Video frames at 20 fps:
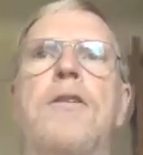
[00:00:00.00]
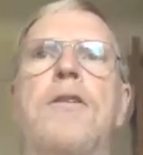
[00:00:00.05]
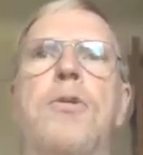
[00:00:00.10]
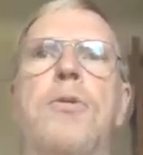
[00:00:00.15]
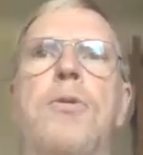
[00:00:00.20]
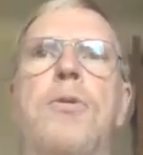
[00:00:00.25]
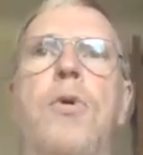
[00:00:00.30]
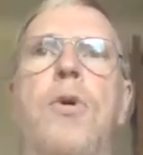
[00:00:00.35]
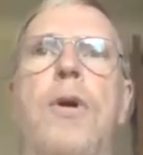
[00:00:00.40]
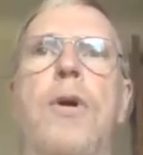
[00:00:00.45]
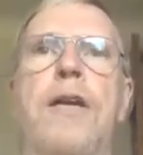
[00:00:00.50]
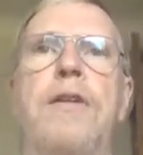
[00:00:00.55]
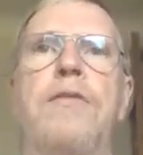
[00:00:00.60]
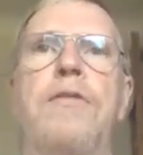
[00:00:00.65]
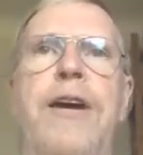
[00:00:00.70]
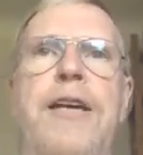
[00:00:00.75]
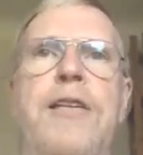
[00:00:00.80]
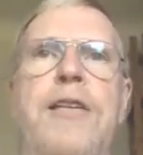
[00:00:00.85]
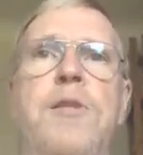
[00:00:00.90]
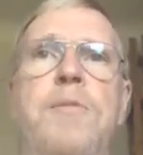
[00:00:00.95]
to
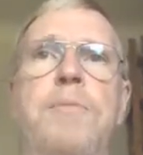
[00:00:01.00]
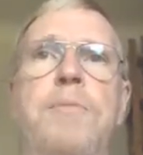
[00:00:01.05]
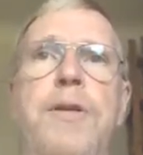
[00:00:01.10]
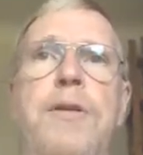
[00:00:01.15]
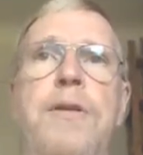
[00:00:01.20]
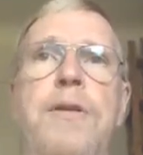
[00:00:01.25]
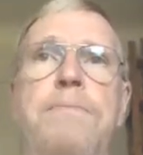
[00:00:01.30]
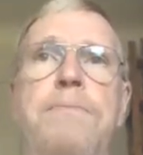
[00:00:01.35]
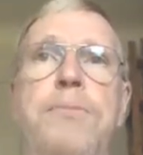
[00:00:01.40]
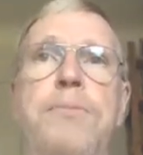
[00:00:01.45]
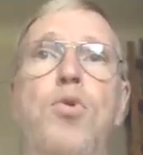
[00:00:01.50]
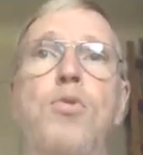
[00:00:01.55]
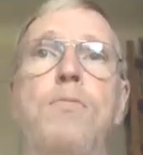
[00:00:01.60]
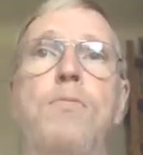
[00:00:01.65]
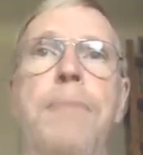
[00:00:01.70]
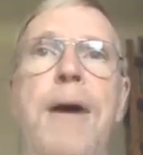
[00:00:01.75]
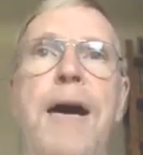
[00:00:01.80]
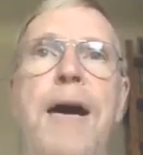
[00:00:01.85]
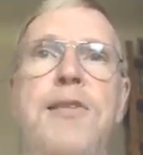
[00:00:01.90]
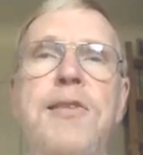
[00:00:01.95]
investment
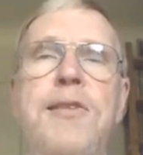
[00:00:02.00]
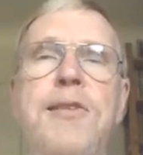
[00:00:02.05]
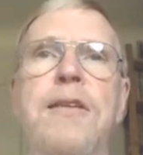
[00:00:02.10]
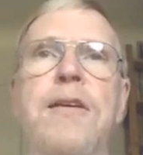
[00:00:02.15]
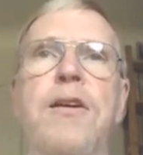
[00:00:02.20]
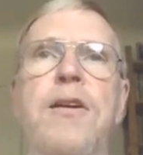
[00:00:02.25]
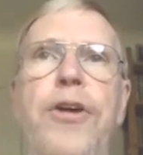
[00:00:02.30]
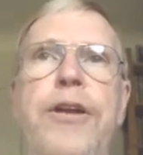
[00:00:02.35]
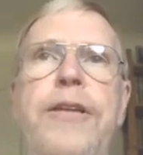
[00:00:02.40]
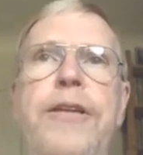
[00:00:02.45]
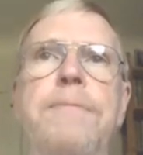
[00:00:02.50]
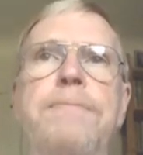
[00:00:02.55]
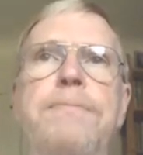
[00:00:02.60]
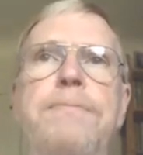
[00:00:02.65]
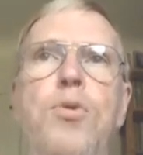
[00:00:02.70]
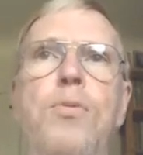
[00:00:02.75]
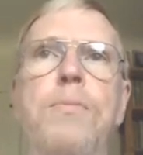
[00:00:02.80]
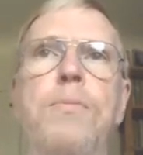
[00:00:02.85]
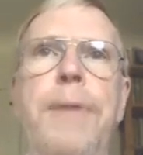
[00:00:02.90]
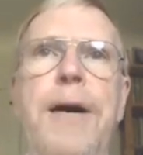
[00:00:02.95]
boom bust and credit
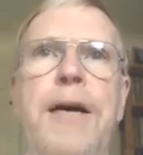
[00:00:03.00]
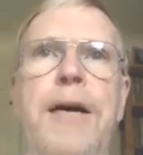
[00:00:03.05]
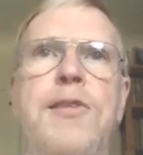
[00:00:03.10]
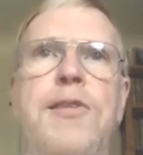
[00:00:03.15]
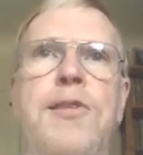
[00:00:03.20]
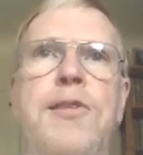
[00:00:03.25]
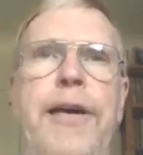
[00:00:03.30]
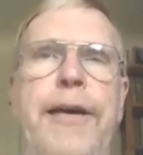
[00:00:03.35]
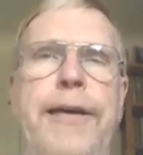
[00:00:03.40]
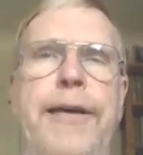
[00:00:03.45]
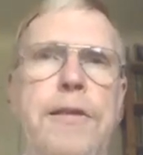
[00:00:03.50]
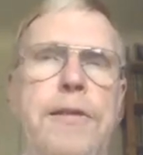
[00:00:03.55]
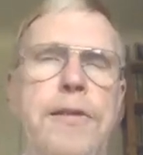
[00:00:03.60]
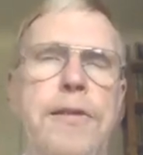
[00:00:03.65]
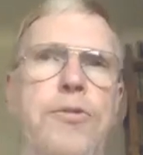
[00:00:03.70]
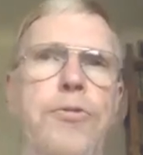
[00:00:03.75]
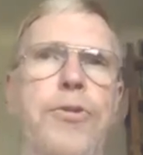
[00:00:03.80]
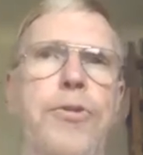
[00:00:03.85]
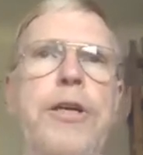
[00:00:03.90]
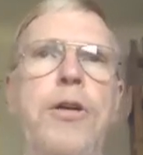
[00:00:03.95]
boom bust
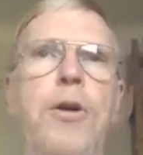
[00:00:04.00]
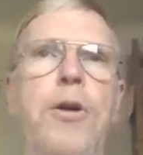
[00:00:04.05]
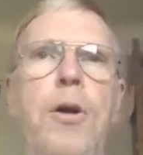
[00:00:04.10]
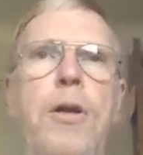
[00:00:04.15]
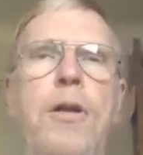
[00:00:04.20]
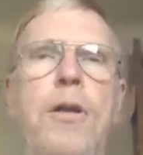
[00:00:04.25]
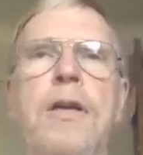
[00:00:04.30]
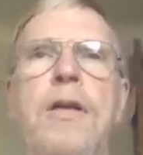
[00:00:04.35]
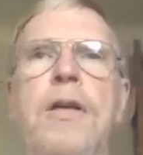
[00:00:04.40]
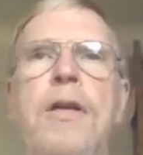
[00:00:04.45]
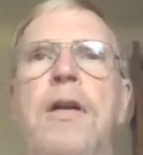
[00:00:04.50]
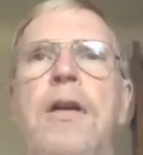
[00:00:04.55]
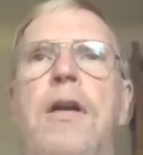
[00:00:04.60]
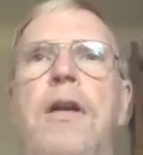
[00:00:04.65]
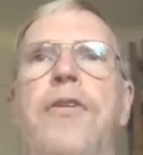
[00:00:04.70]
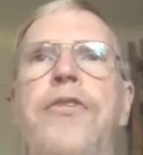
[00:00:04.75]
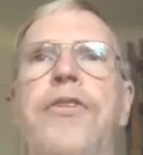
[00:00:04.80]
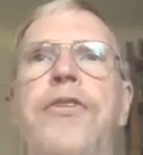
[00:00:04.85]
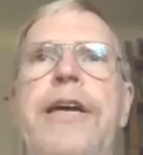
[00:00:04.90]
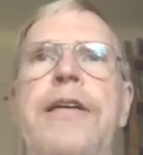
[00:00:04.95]
cycles. Recall
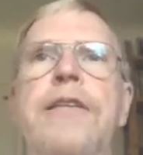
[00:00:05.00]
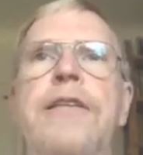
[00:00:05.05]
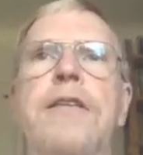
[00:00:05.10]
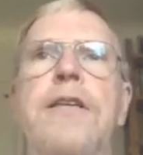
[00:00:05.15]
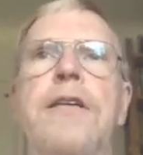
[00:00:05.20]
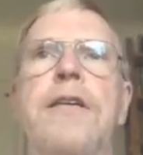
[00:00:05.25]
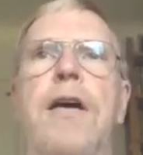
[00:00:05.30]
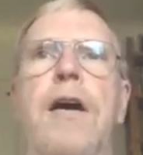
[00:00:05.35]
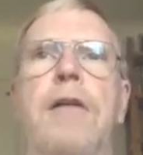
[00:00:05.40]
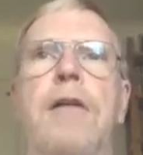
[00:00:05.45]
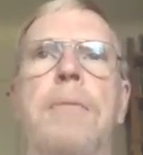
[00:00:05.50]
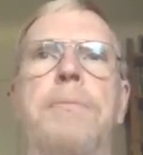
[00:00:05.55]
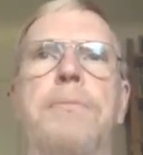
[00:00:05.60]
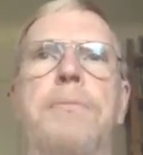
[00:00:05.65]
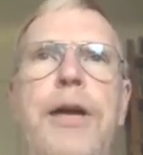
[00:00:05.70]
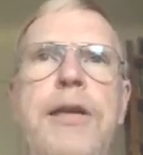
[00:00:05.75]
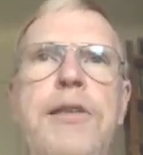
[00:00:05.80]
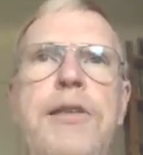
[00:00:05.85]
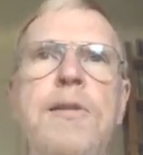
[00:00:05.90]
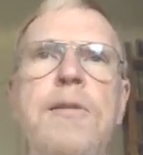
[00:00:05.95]
that in our
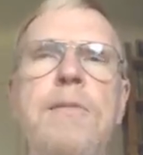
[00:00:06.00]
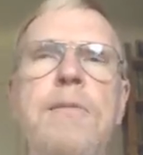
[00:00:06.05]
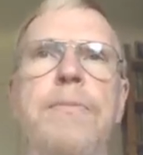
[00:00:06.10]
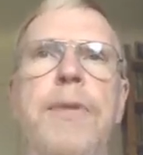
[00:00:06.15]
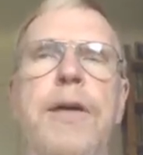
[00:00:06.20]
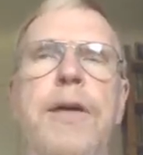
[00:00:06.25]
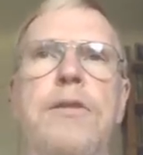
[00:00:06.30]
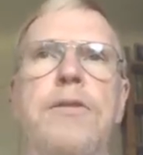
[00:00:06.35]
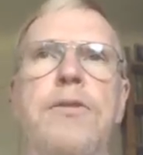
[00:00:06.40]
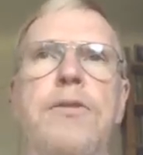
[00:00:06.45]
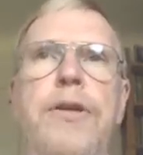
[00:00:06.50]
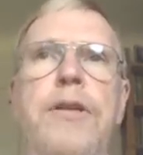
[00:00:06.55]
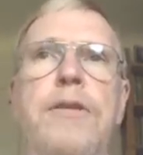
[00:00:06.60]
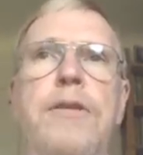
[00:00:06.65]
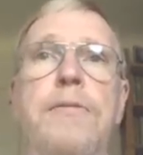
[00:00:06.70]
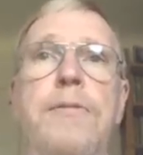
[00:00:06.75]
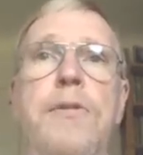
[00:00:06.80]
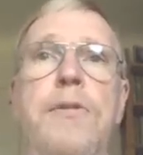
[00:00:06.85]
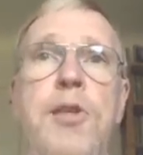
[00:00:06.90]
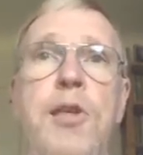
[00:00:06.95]
present monetary
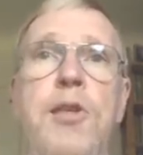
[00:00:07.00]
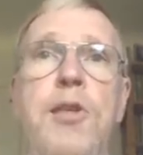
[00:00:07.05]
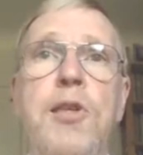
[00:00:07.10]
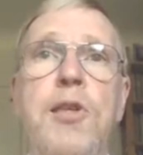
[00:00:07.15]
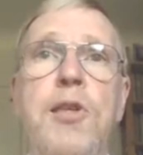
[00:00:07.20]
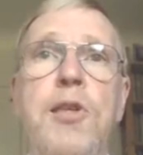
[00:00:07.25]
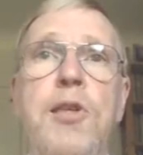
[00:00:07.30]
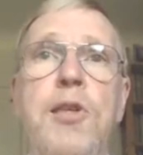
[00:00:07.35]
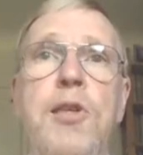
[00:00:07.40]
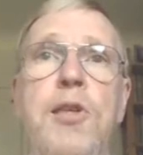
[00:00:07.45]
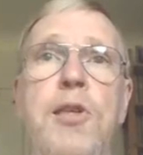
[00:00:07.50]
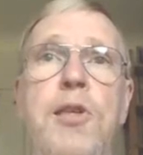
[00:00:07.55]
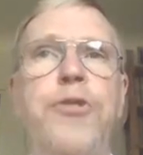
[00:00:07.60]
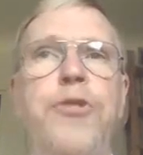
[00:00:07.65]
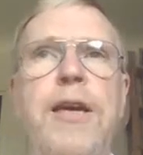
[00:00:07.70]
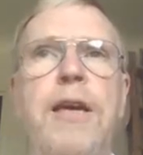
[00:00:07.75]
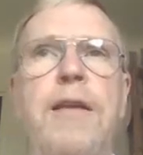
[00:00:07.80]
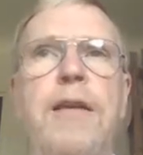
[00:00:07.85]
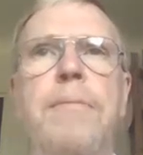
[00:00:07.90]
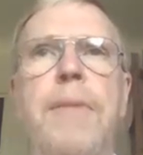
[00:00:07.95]
system, our
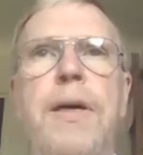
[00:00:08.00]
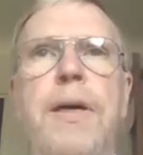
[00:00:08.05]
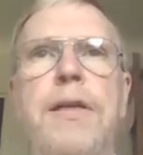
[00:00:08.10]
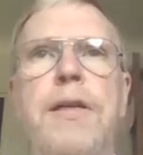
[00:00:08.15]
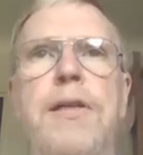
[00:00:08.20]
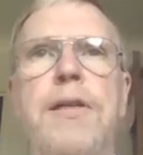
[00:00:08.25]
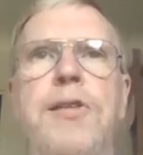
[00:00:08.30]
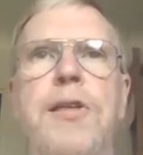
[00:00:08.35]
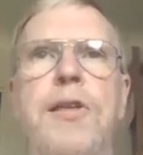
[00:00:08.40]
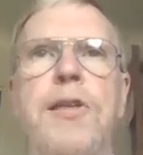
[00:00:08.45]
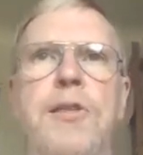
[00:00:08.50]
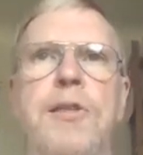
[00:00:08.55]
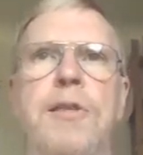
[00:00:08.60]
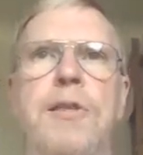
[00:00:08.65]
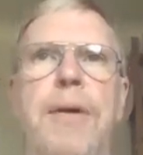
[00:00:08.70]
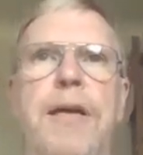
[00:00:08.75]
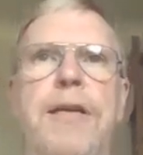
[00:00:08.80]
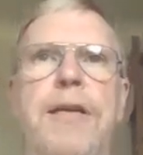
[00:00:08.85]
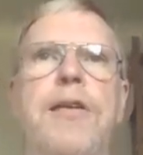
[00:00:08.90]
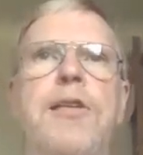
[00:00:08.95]
fiat money
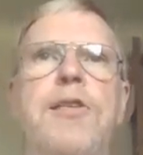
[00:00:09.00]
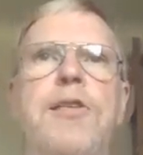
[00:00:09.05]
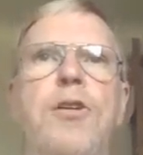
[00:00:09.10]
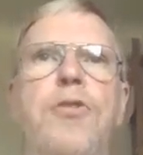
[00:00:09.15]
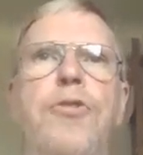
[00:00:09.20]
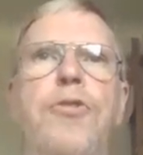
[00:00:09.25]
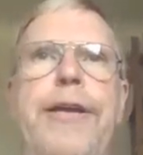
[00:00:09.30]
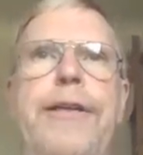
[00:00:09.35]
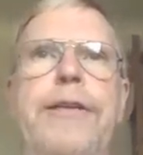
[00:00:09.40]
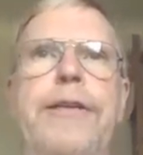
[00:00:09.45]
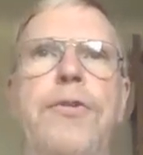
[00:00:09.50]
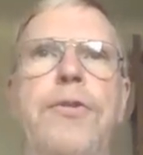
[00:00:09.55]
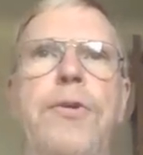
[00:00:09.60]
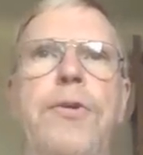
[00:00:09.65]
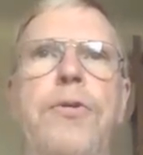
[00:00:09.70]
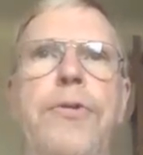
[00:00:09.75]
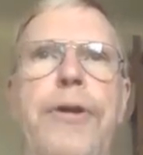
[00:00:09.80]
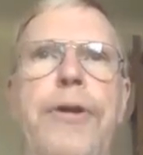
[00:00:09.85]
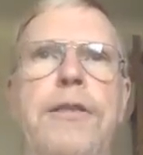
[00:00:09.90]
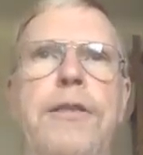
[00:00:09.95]
system, money is created
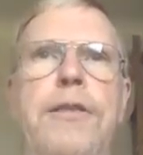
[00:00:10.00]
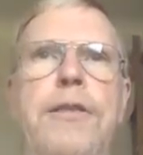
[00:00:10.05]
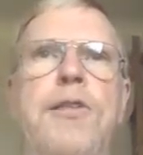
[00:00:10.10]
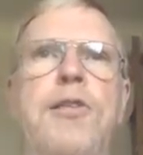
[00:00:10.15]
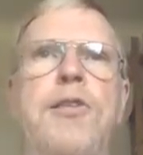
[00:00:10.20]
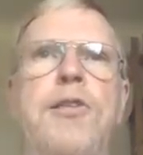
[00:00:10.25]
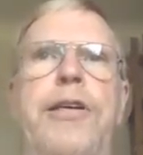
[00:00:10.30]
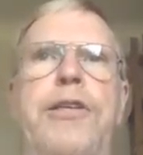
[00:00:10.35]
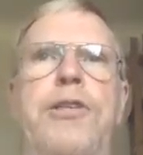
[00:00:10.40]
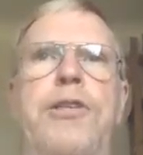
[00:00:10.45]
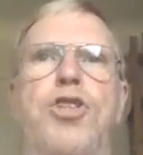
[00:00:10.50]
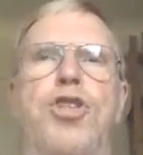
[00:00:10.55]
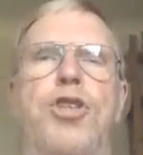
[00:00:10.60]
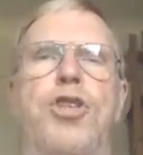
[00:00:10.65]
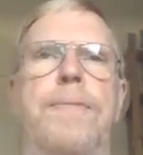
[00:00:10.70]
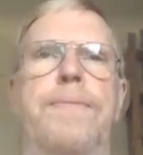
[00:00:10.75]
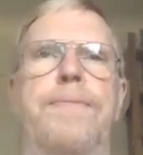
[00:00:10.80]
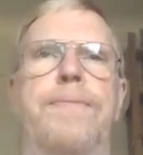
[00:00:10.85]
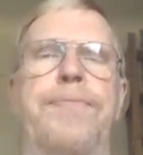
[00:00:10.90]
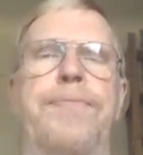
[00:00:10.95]
through credit extension.